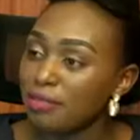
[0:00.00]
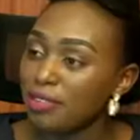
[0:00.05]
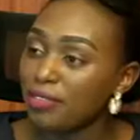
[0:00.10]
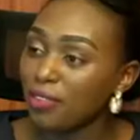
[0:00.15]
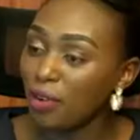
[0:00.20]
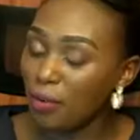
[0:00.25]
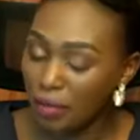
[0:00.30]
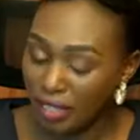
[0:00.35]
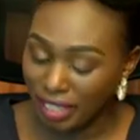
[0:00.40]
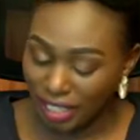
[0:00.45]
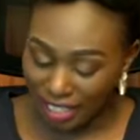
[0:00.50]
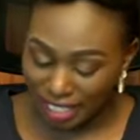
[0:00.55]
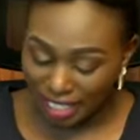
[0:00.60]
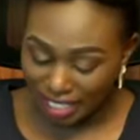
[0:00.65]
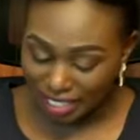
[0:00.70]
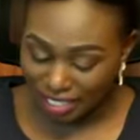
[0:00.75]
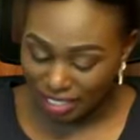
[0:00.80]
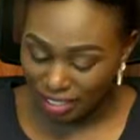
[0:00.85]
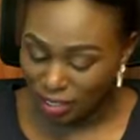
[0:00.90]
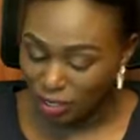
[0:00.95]
Before we
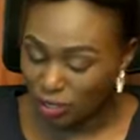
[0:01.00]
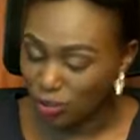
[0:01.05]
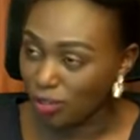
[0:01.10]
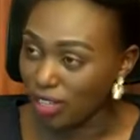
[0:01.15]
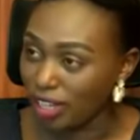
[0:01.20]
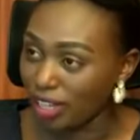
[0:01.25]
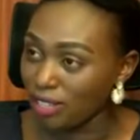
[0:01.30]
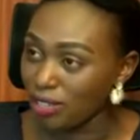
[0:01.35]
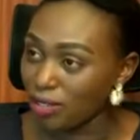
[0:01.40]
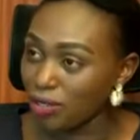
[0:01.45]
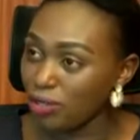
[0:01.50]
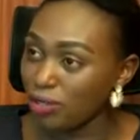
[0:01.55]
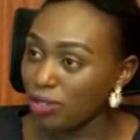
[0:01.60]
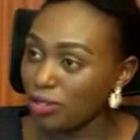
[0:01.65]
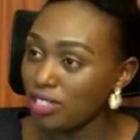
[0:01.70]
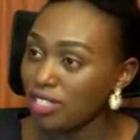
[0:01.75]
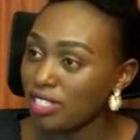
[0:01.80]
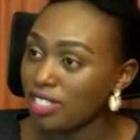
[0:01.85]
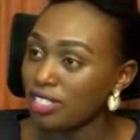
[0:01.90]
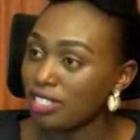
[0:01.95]
get into that, could
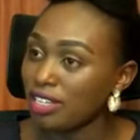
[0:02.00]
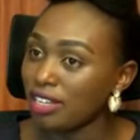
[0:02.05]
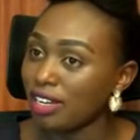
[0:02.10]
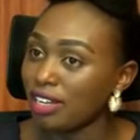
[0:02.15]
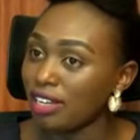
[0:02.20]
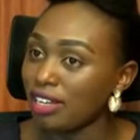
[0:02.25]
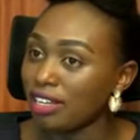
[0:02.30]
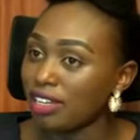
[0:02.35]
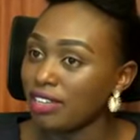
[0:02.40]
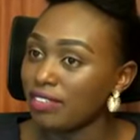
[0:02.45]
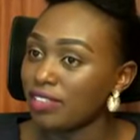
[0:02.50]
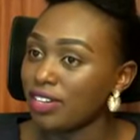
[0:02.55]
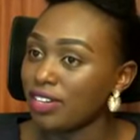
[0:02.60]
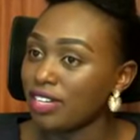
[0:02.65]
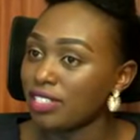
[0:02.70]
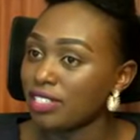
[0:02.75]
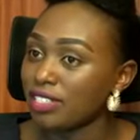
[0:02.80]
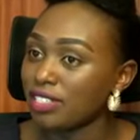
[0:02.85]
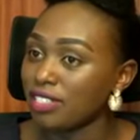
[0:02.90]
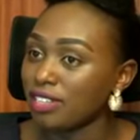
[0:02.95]
you just give
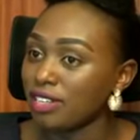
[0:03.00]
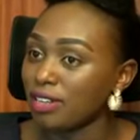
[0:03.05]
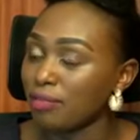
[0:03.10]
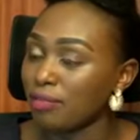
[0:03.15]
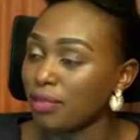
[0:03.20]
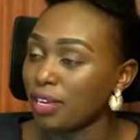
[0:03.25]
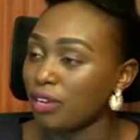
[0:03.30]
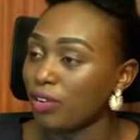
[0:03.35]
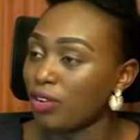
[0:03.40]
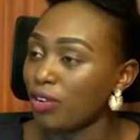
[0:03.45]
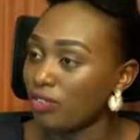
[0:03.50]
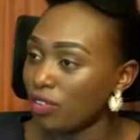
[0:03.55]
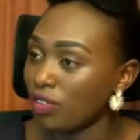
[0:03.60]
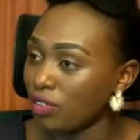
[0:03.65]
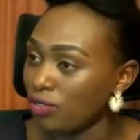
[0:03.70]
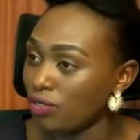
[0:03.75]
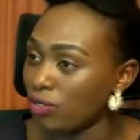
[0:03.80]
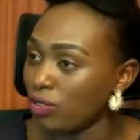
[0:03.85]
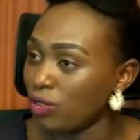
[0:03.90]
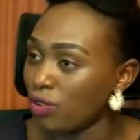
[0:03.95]
us an
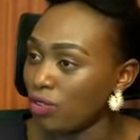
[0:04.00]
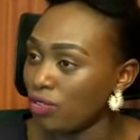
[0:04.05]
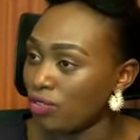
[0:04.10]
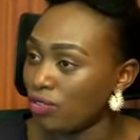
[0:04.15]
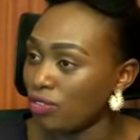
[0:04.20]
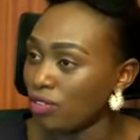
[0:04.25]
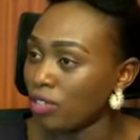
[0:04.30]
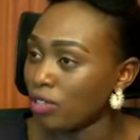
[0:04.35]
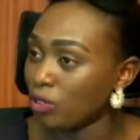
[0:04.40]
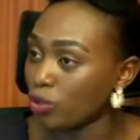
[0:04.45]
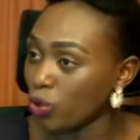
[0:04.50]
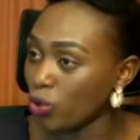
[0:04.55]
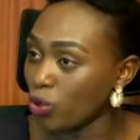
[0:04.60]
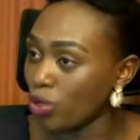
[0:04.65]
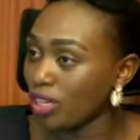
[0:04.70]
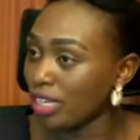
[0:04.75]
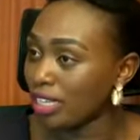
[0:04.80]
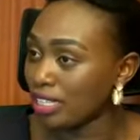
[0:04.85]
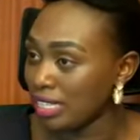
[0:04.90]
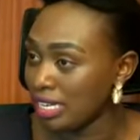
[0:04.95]
overview of the
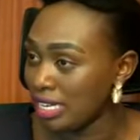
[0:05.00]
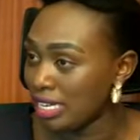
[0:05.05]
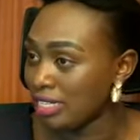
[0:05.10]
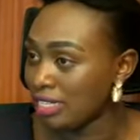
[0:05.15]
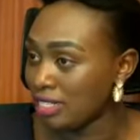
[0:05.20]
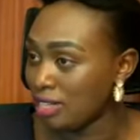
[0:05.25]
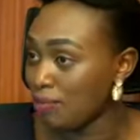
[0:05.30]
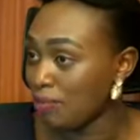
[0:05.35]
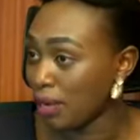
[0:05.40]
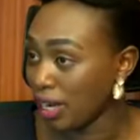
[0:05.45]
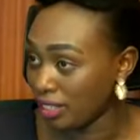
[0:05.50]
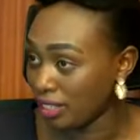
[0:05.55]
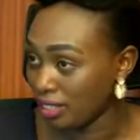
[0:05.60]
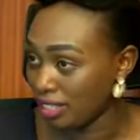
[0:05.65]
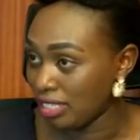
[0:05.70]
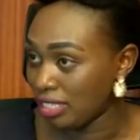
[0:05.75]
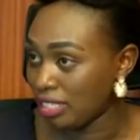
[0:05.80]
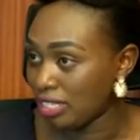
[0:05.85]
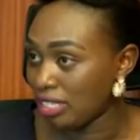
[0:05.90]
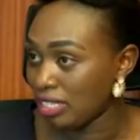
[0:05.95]
role that EAC
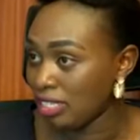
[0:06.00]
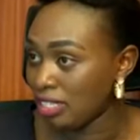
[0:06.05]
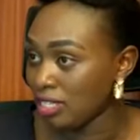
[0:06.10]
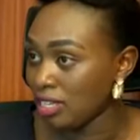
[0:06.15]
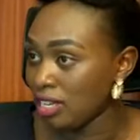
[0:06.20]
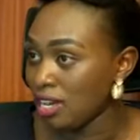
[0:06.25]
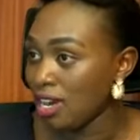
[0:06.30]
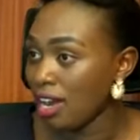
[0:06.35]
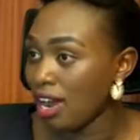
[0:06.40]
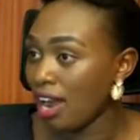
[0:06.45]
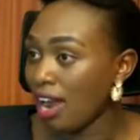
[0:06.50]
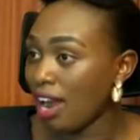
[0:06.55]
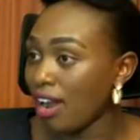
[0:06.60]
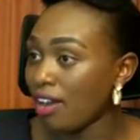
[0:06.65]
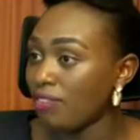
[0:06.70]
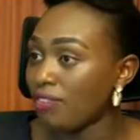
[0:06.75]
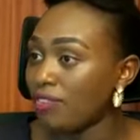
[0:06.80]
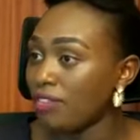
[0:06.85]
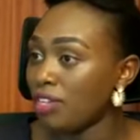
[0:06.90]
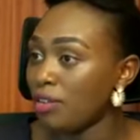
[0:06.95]
partner states
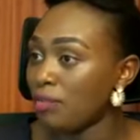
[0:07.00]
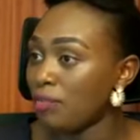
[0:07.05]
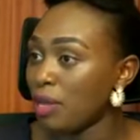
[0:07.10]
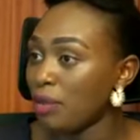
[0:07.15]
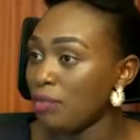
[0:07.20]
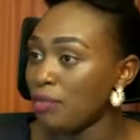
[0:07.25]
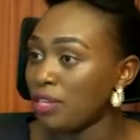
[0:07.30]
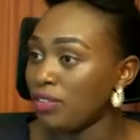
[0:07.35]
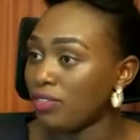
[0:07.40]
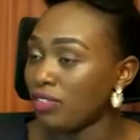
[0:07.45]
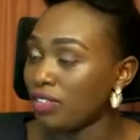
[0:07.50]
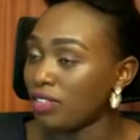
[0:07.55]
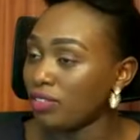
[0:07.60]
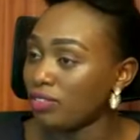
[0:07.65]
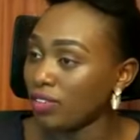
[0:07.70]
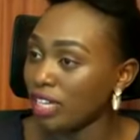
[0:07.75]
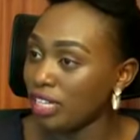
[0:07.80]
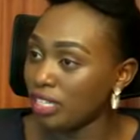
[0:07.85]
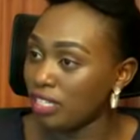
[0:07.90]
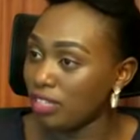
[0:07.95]
have in maybe even
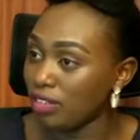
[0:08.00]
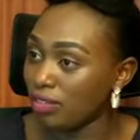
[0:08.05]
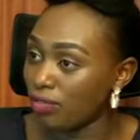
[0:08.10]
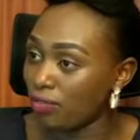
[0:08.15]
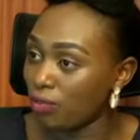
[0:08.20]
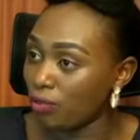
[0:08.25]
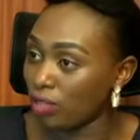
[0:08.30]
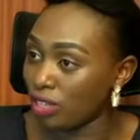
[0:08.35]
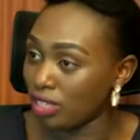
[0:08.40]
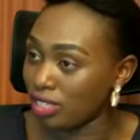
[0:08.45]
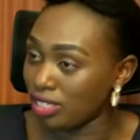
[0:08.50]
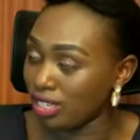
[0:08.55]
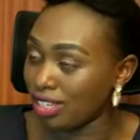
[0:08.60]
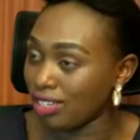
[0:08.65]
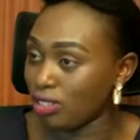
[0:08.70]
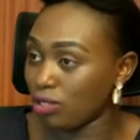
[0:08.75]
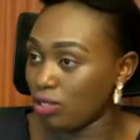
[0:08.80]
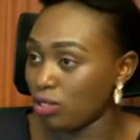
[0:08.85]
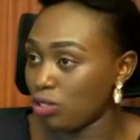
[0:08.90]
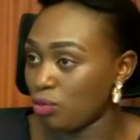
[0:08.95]
fighting for the
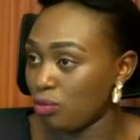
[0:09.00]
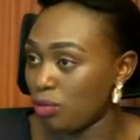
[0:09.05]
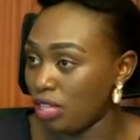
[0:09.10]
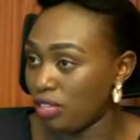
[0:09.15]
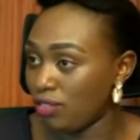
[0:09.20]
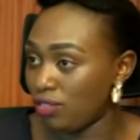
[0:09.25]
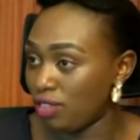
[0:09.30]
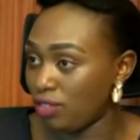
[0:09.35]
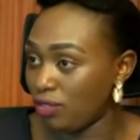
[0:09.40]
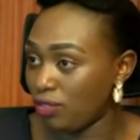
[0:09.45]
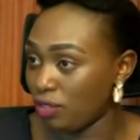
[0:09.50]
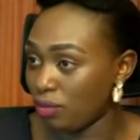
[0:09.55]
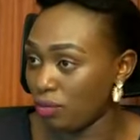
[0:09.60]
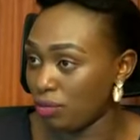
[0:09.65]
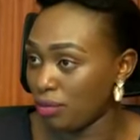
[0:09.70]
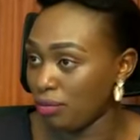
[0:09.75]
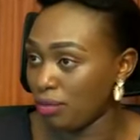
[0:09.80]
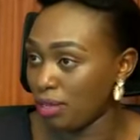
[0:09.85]
sanctions to be lifted from